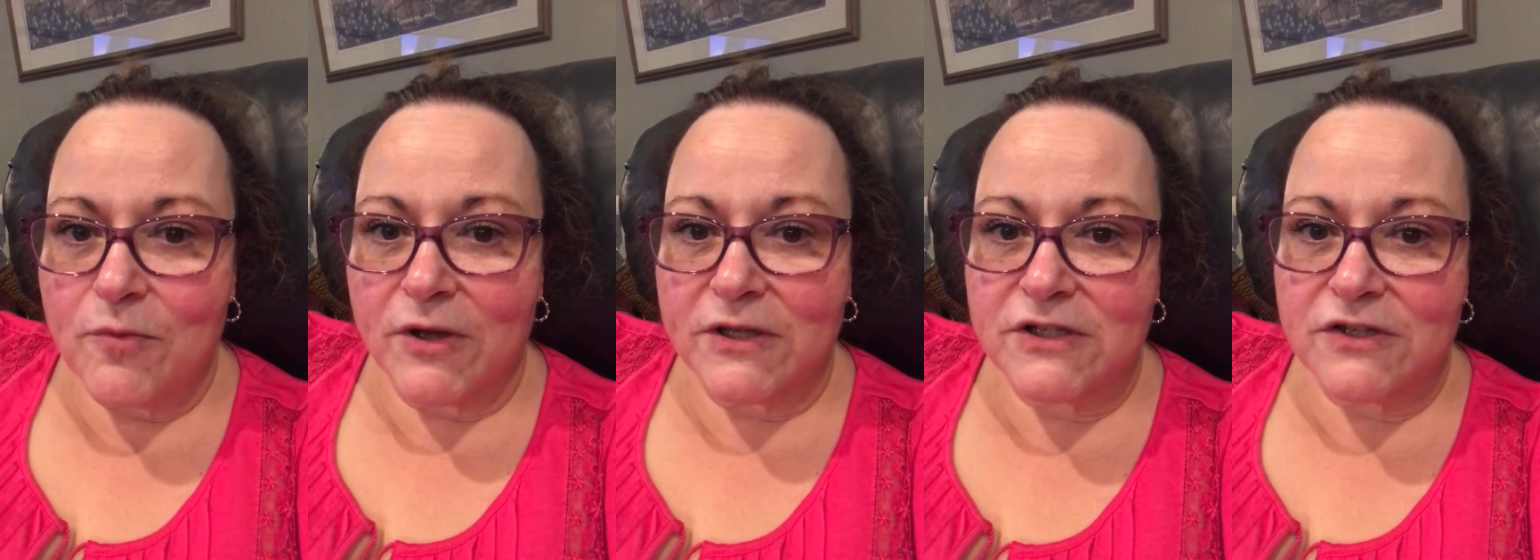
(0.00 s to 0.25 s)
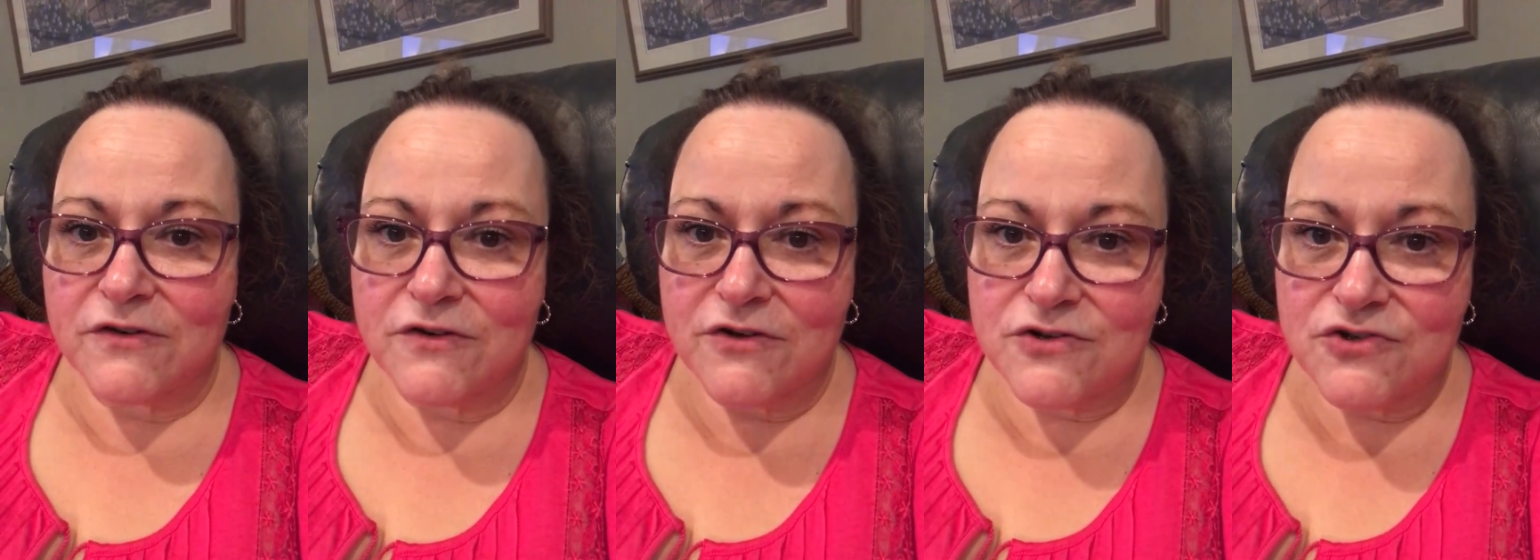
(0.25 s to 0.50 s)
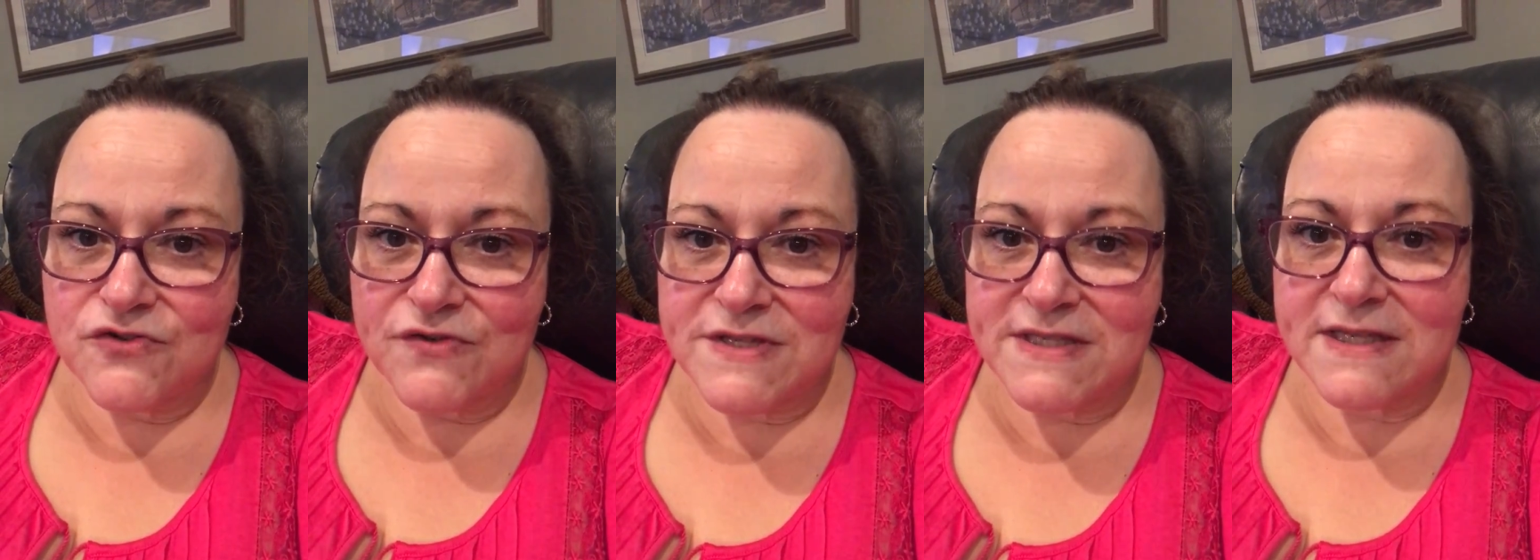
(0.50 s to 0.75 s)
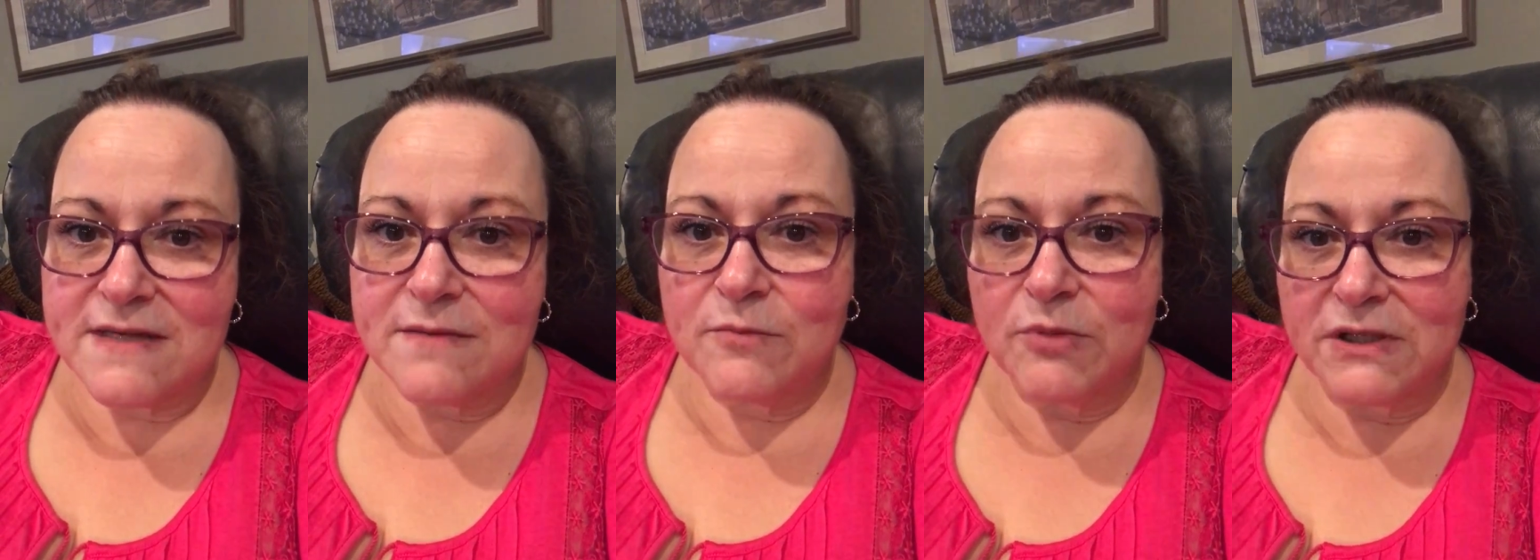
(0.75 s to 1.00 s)
brought the
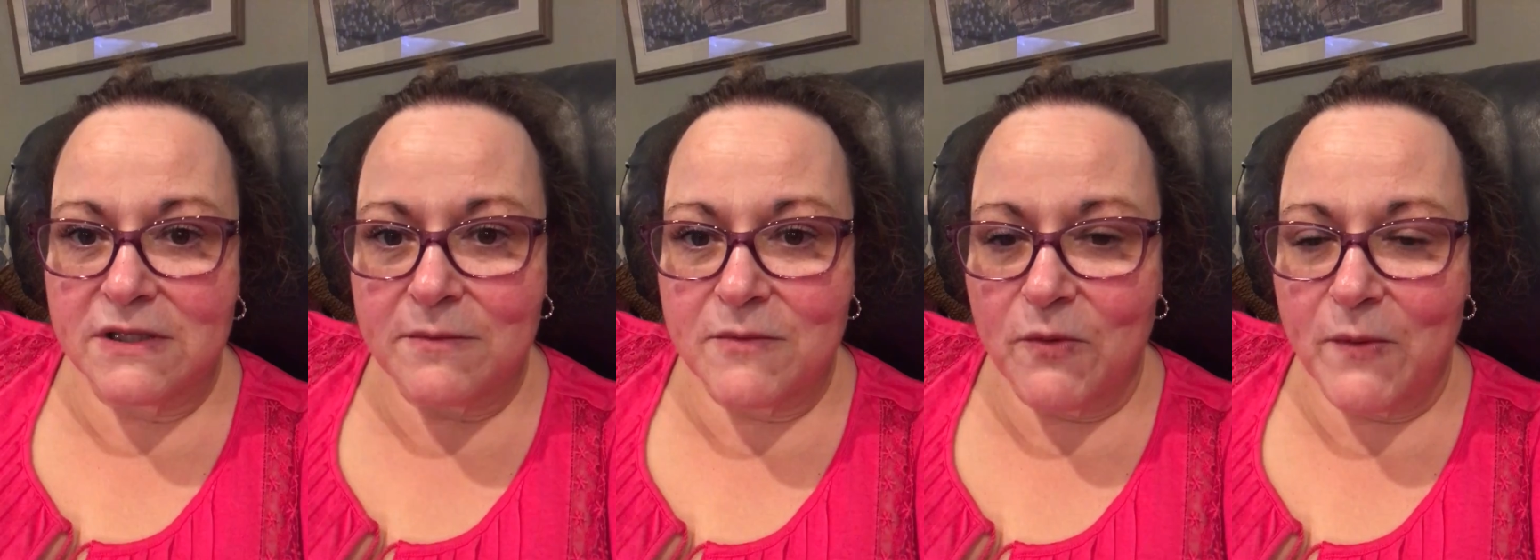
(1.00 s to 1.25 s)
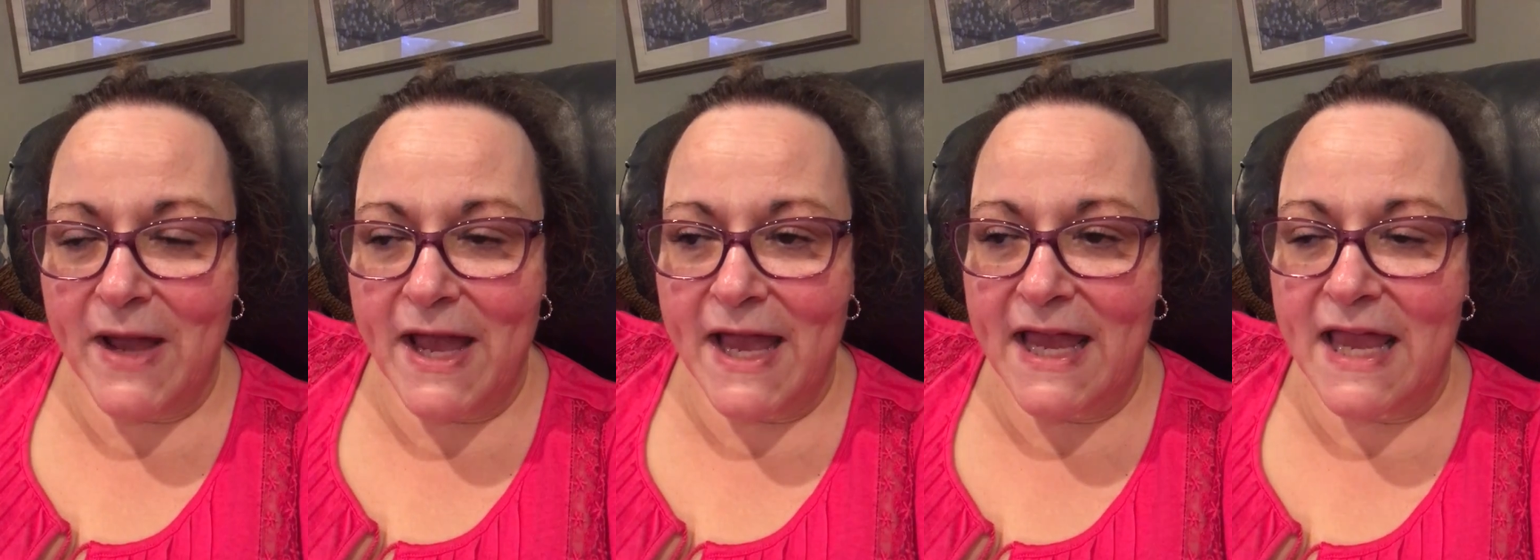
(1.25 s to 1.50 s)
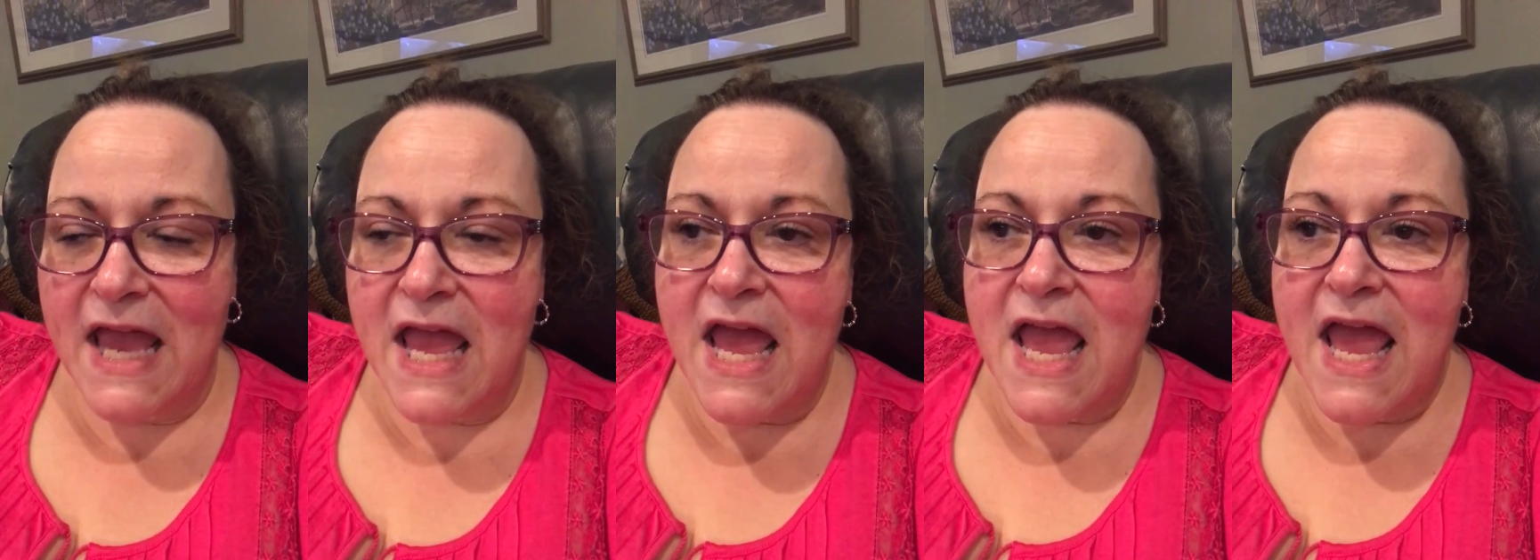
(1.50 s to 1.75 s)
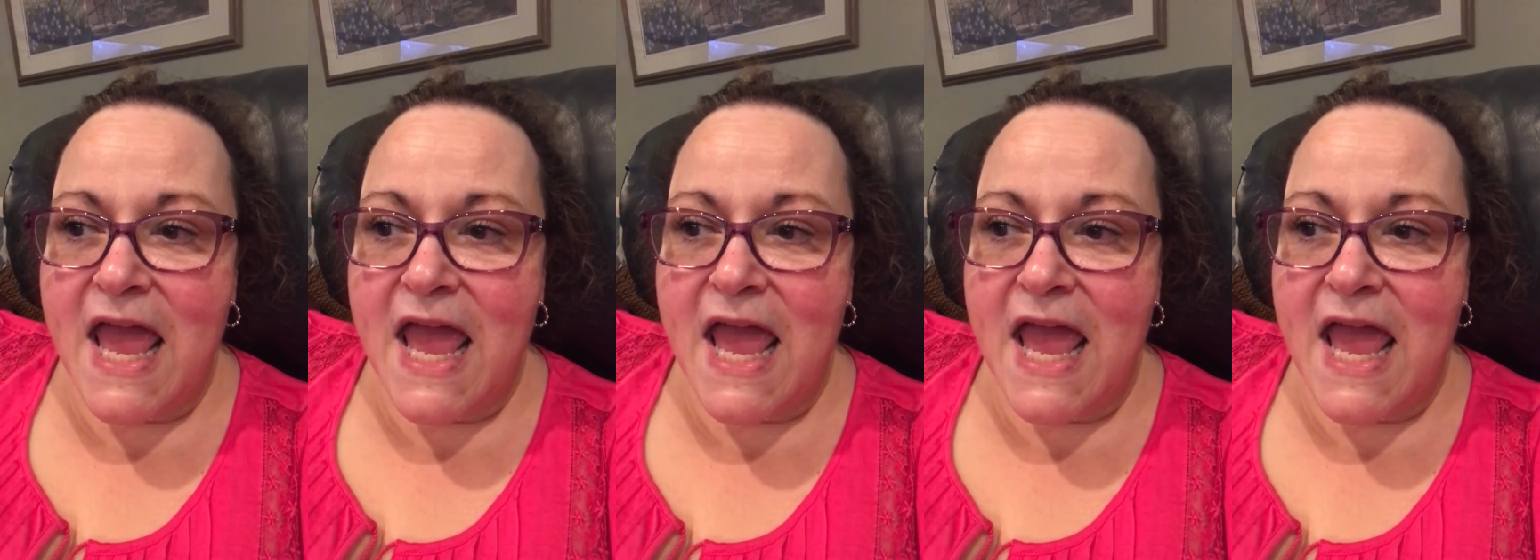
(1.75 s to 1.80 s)
groceries in, put them away,